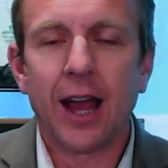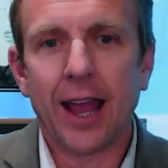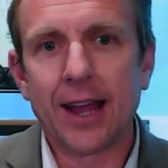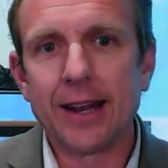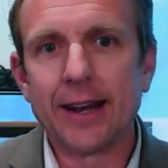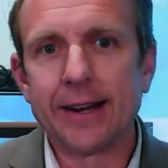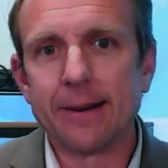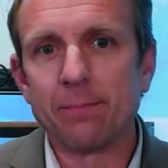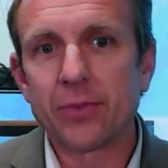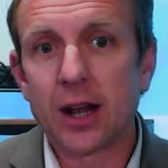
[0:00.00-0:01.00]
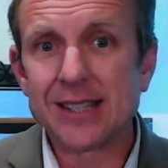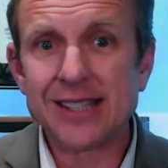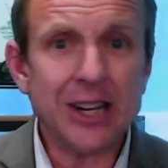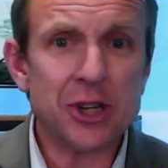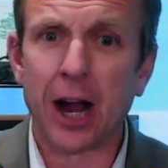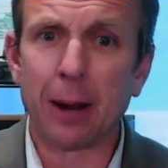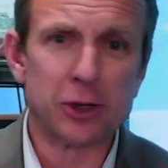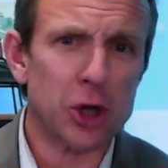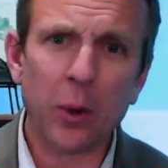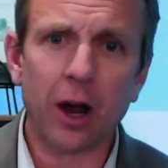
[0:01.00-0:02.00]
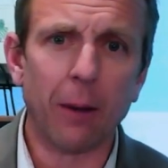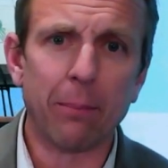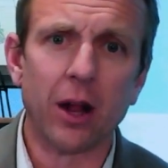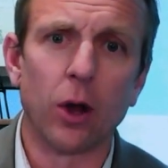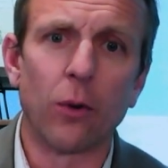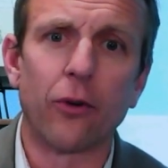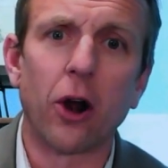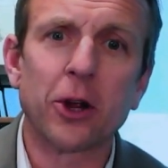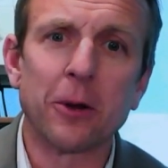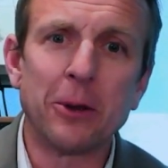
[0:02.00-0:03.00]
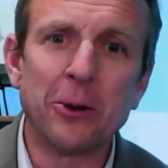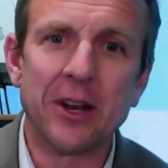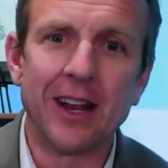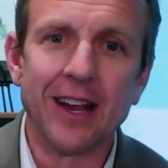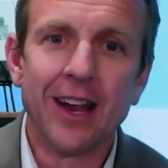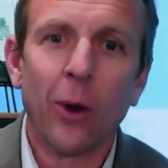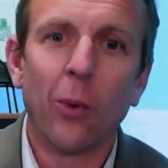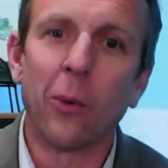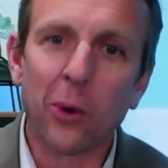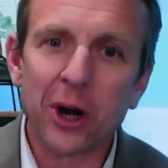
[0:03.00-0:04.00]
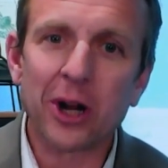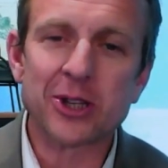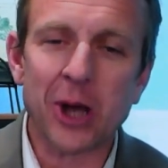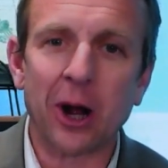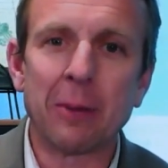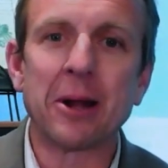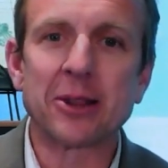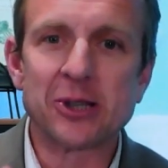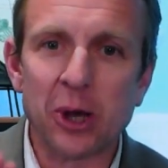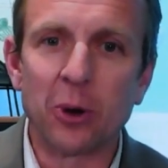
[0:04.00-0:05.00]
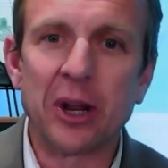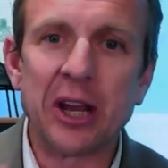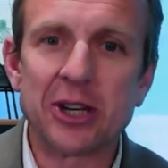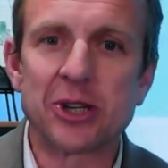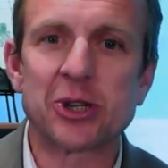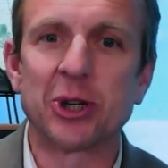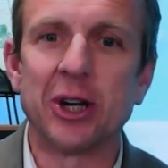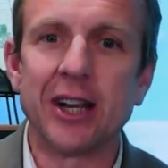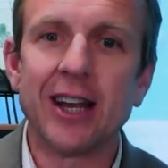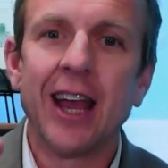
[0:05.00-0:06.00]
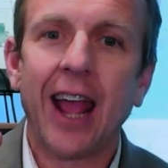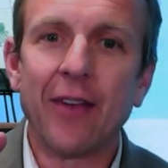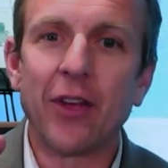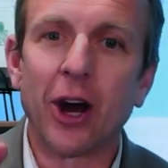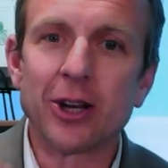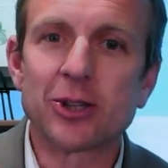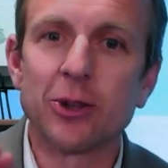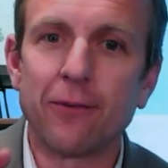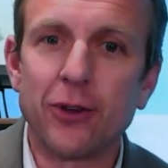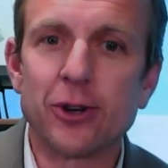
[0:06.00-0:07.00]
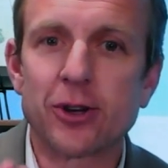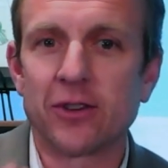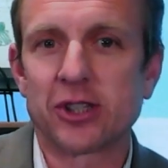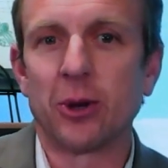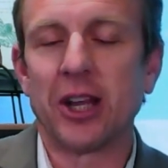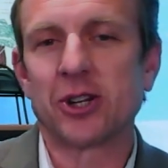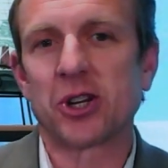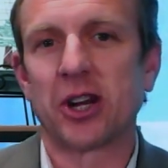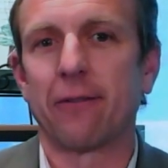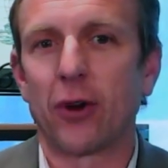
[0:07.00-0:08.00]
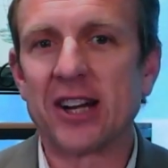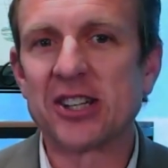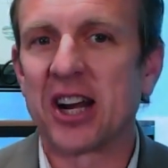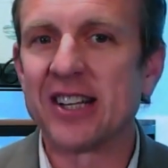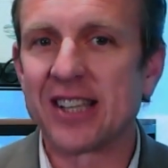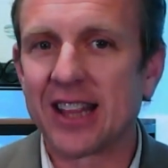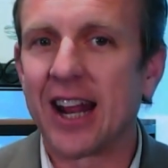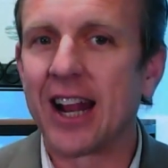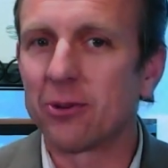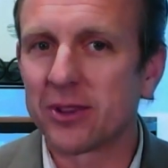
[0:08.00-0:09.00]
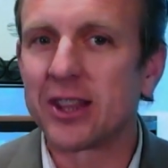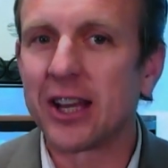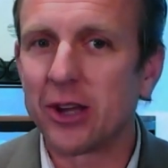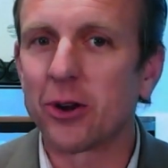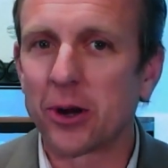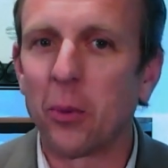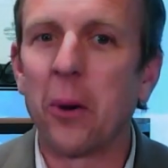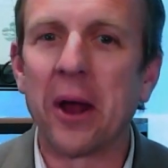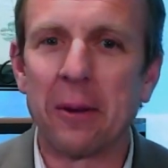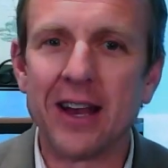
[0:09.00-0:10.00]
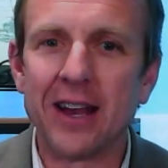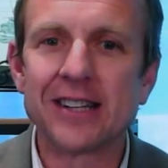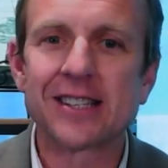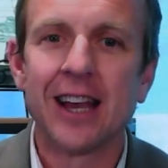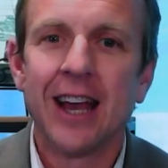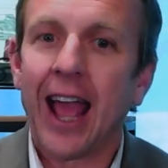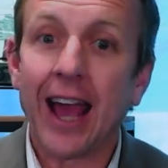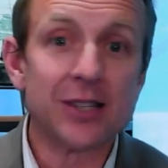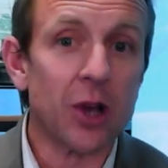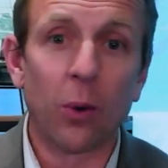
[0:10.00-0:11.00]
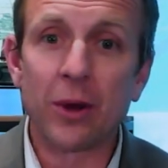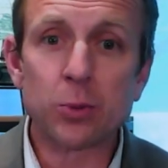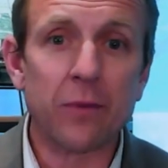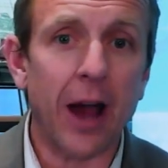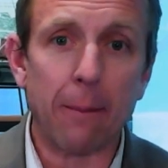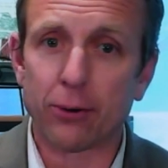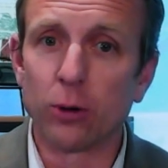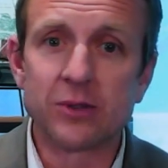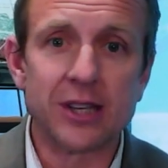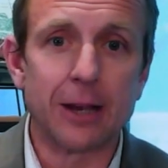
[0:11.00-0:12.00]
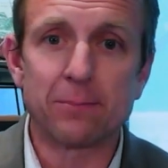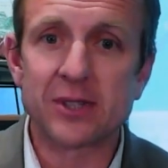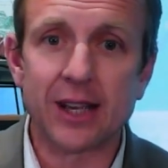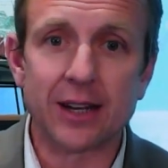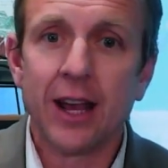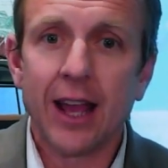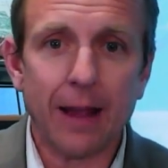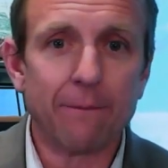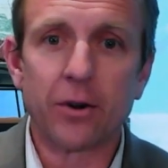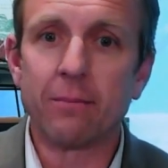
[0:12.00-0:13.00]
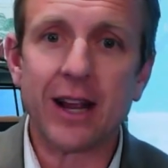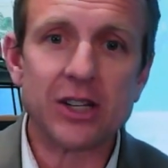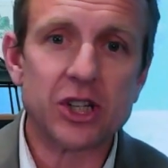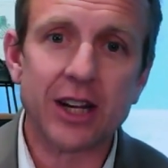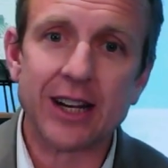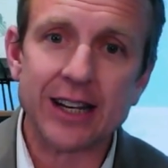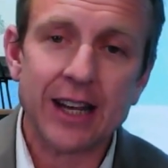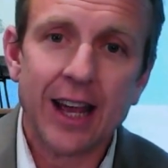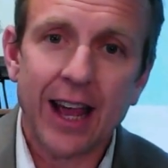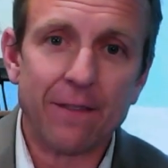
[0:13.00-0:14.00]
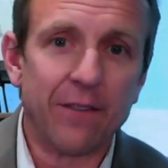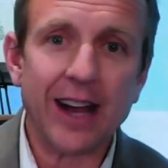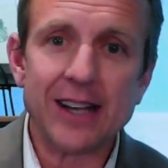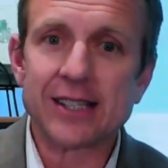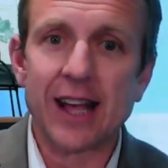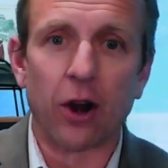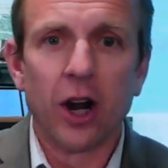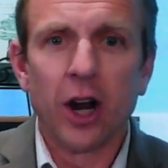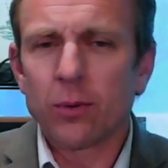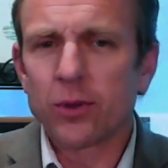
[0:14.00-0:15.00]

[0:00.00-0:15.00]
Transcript: a tea shop showing up all over our community? Well, we're going to talk about the soda industry and then also the future of the soda industry and franchising that I don't think you're going to want to miss. And as always, we've got pro tips and information and advice that are